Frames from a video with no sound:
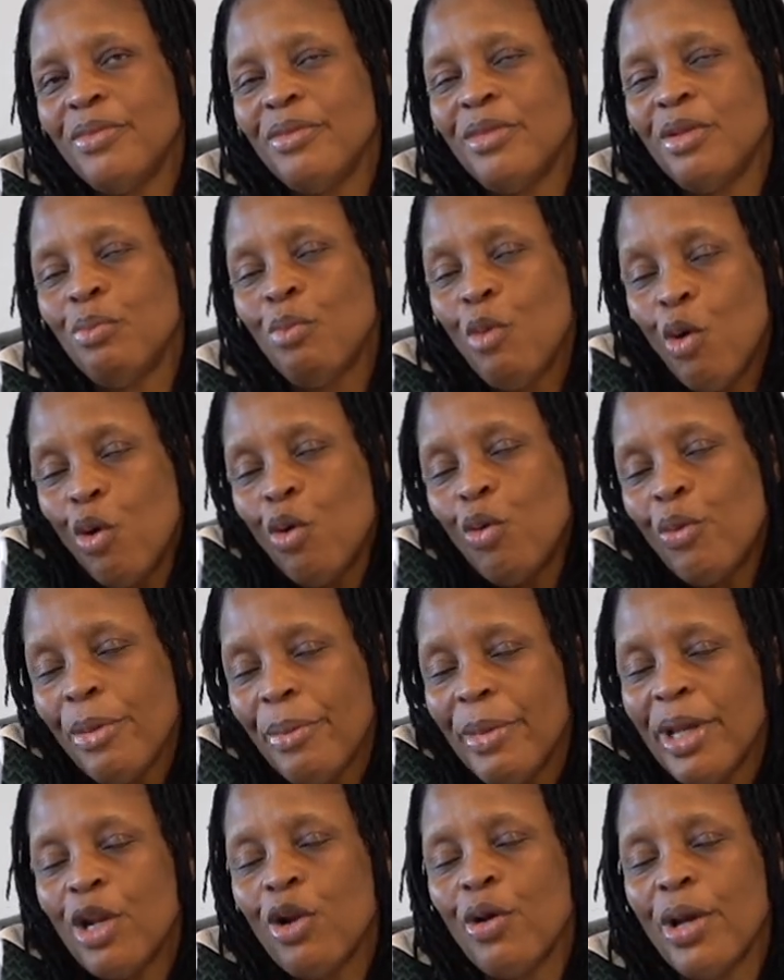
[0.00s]
more
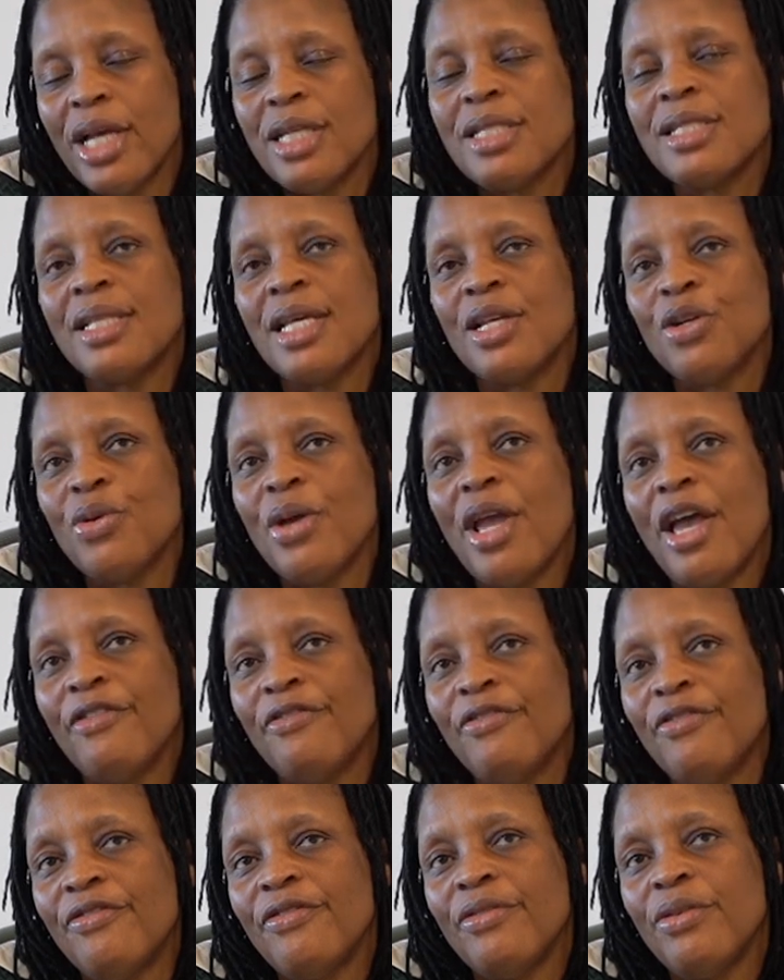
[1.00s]
women lawyers than you
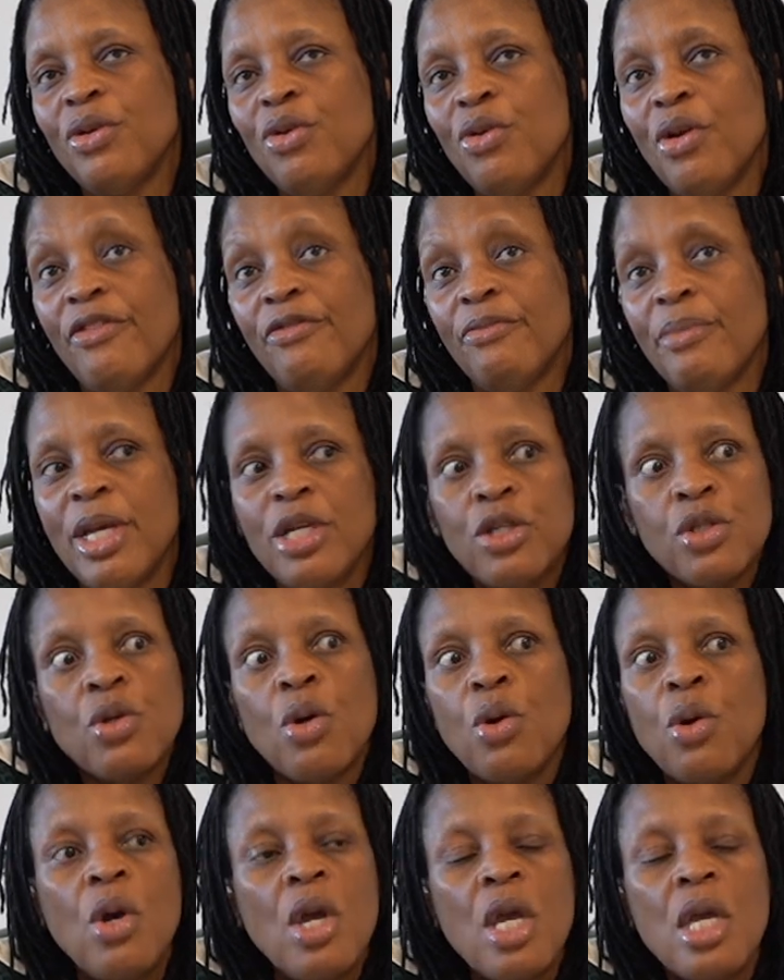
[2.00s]
have men.
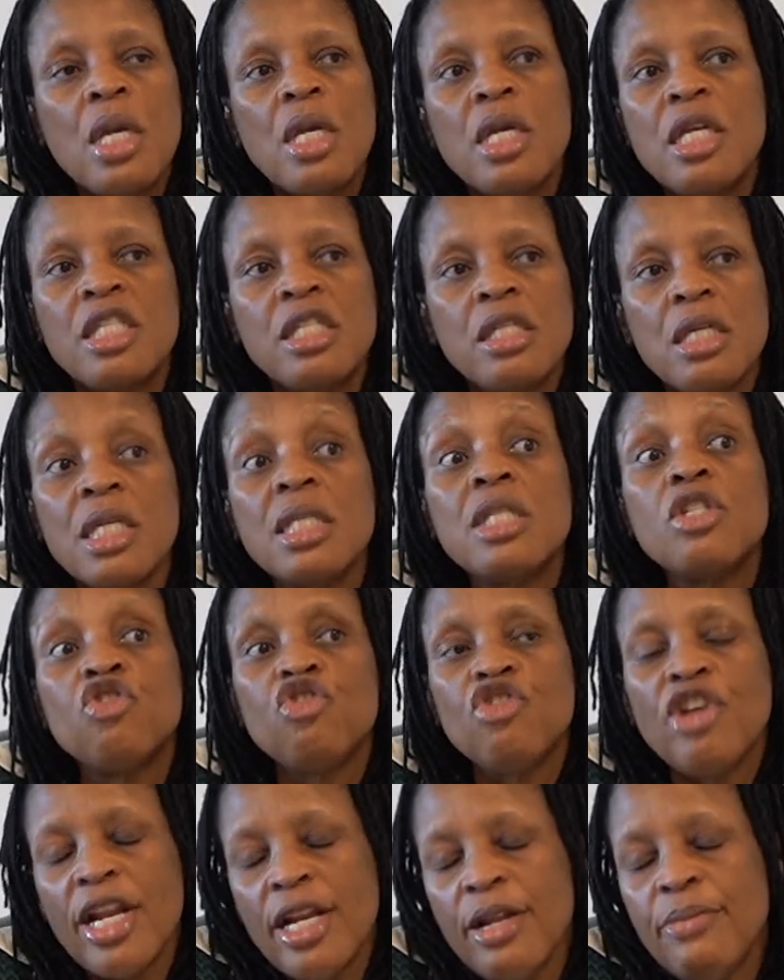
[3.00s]
So it's
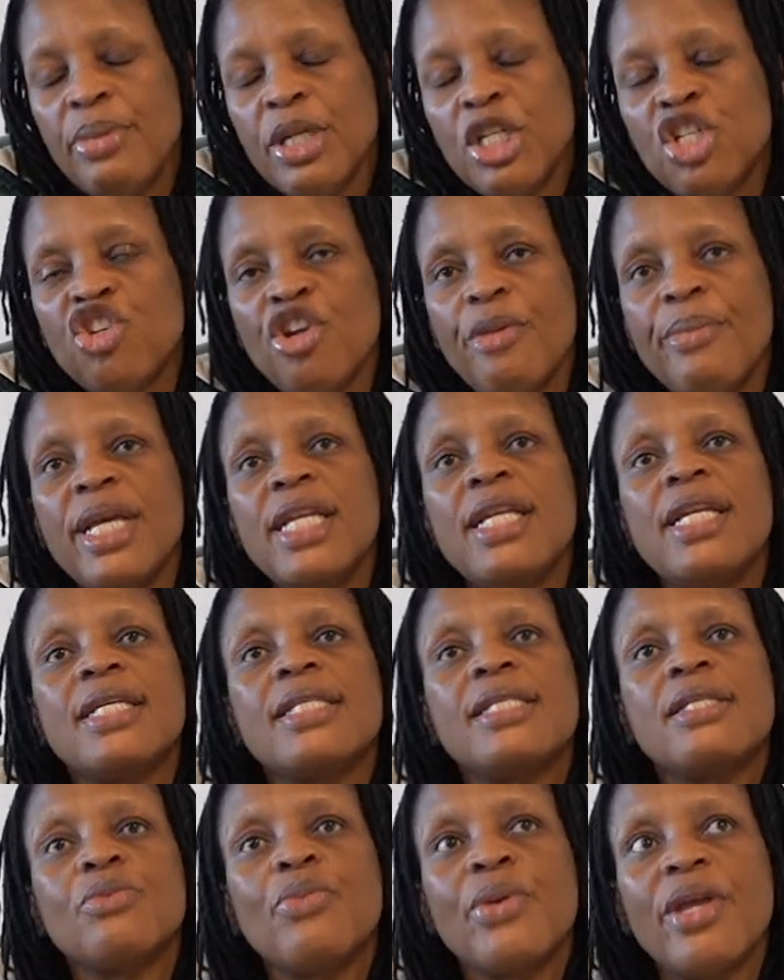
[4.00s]
really been
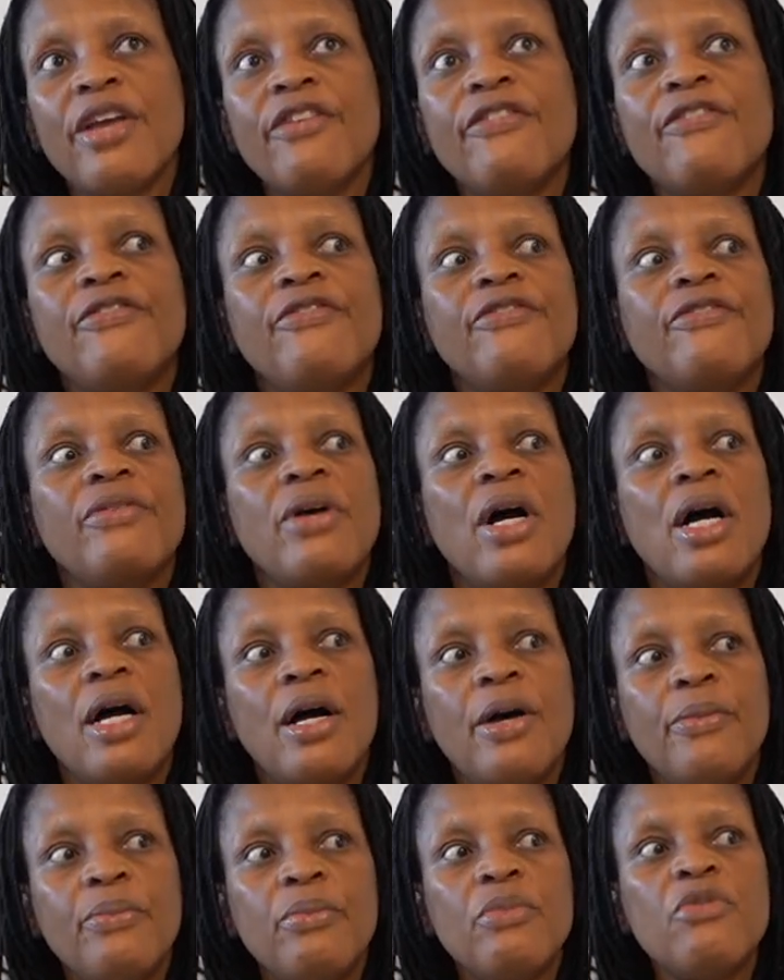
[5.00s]
tremendous. We have
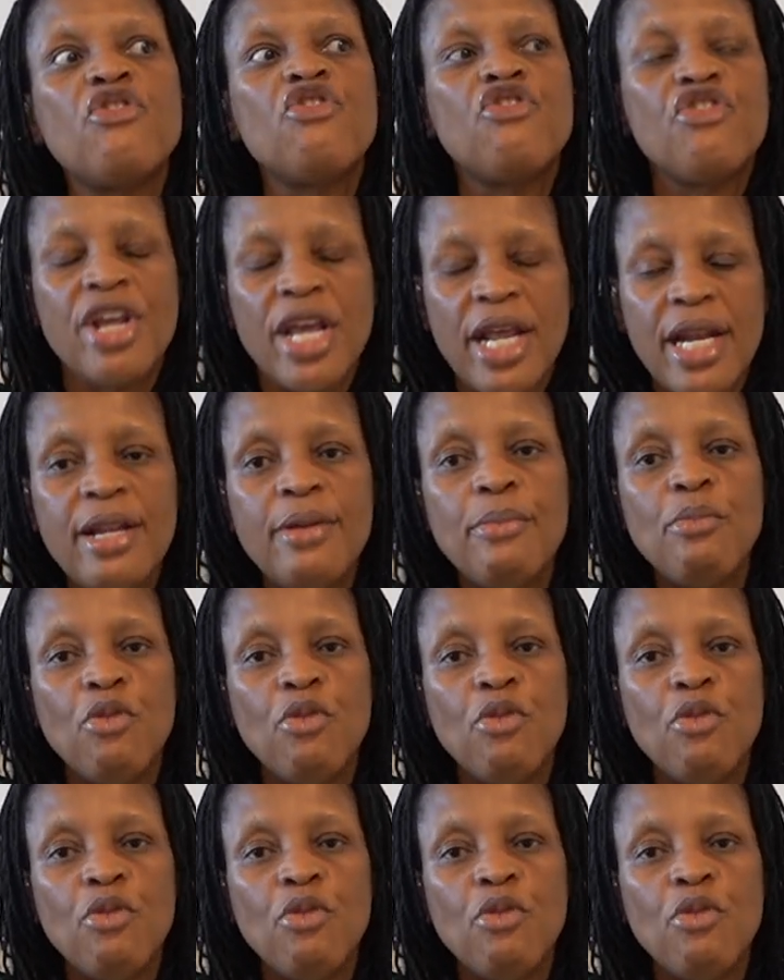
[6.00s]
really